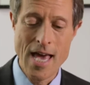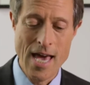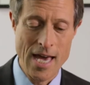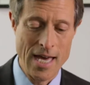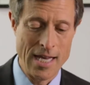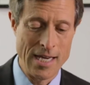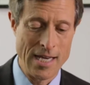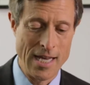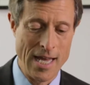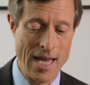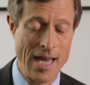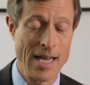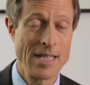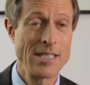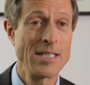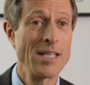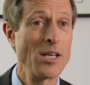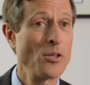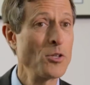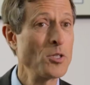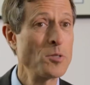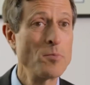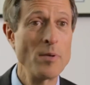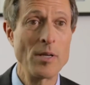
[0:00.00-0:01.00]
And as
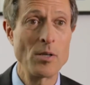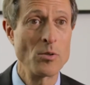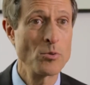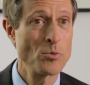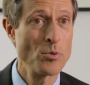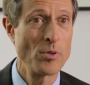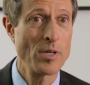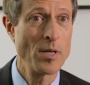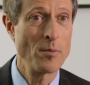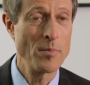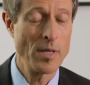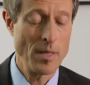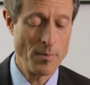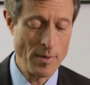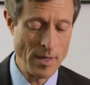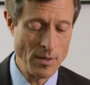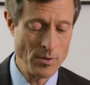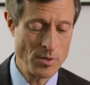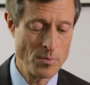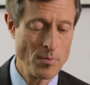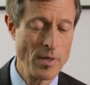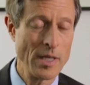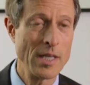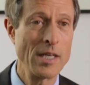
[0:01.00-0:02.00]
the other speakers were coming up, I
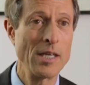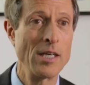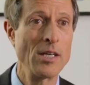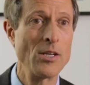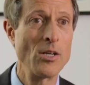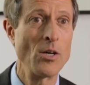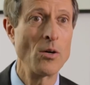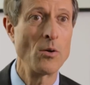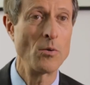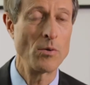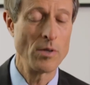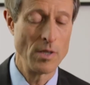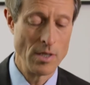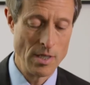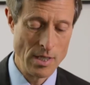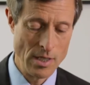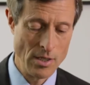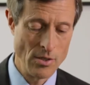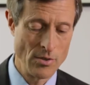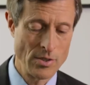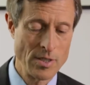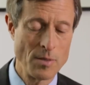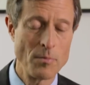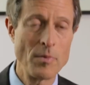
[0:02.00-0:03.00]
was making a note.
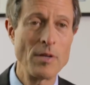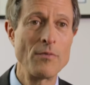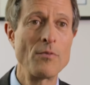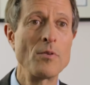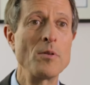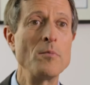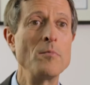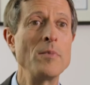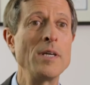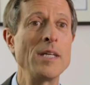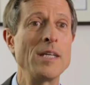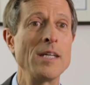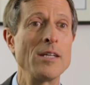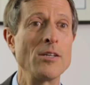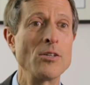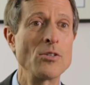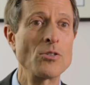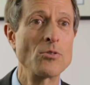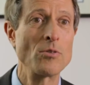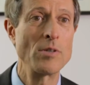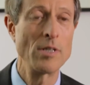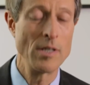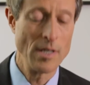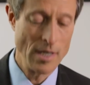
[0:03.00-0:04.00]
Here's somebody from the meat
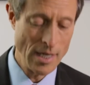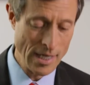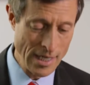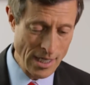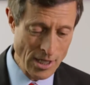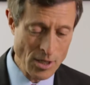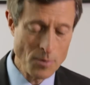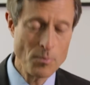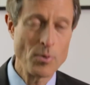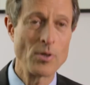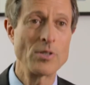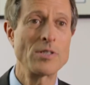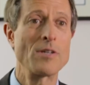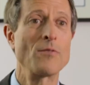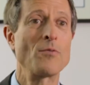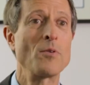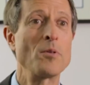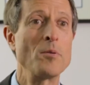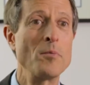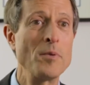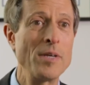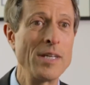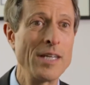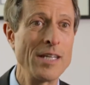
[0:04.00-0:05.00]
industry, another person
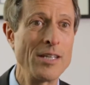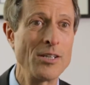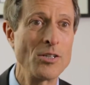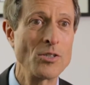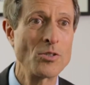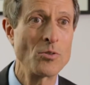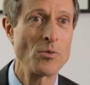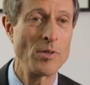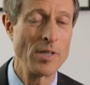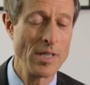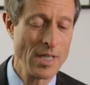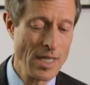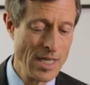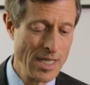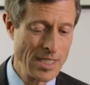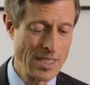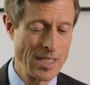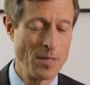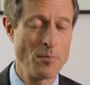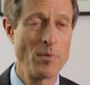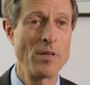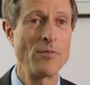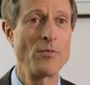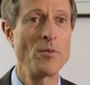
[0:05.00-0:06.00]
from the meat industry,
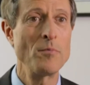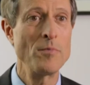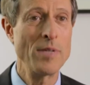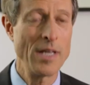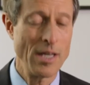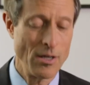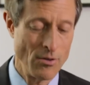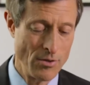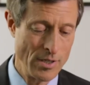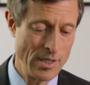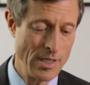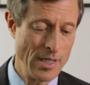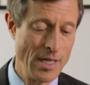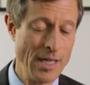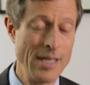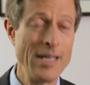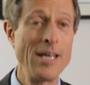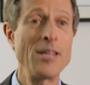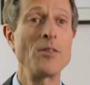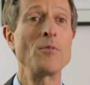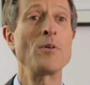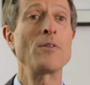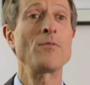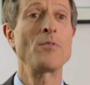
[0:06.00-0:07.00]
somebody from dairy,
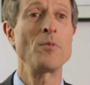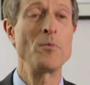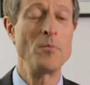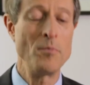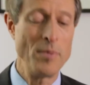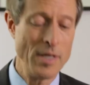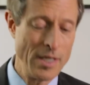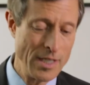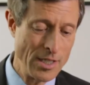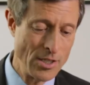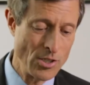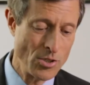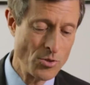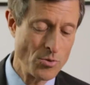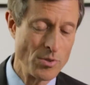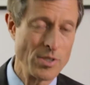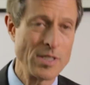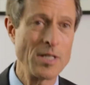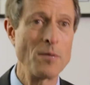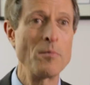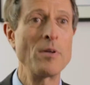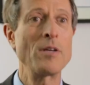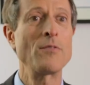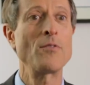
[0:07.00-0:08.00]
another one from the meat industry,
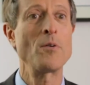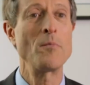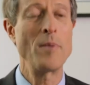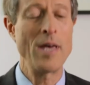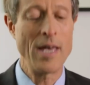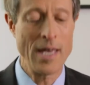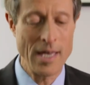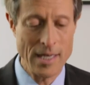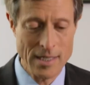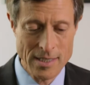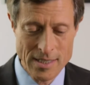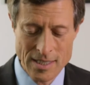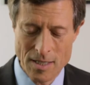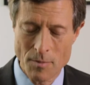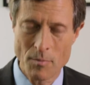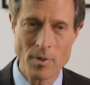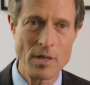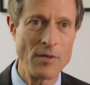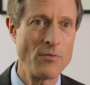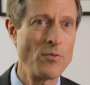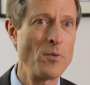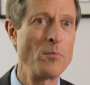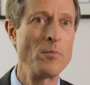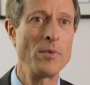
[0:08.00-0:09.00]
somebody from eggs,
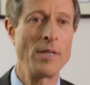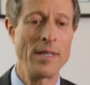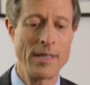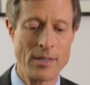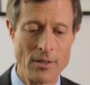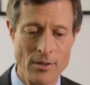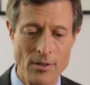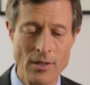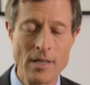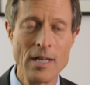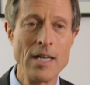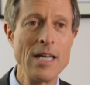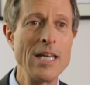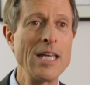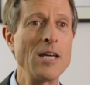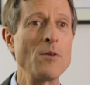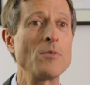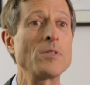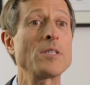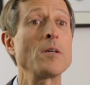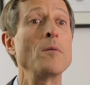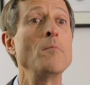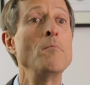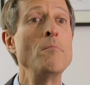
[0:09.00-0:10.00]
somebody from liquor. It
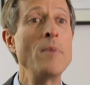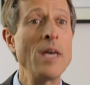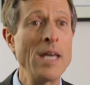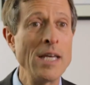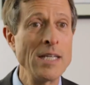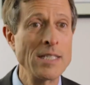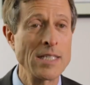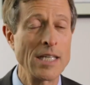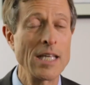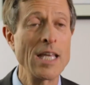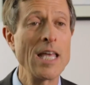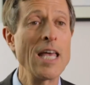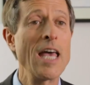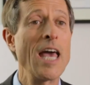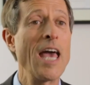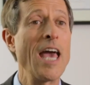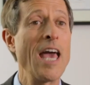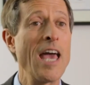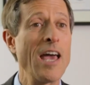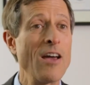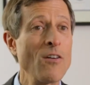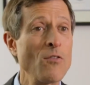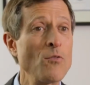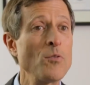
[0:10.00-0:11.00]
was amazing.
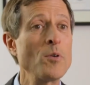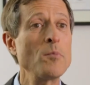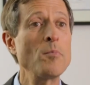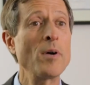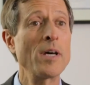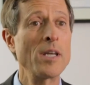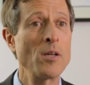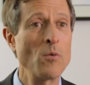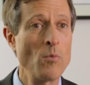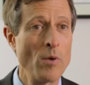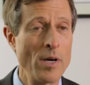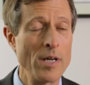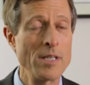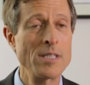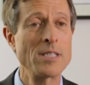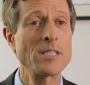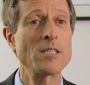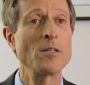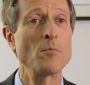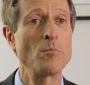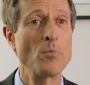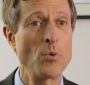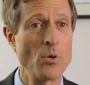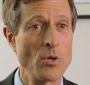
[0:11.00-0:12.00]
Everybody wants
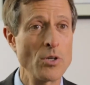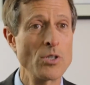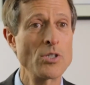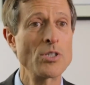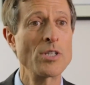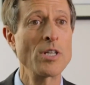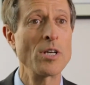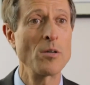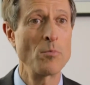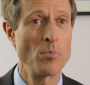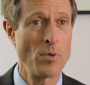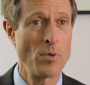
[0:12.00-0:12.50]
to push their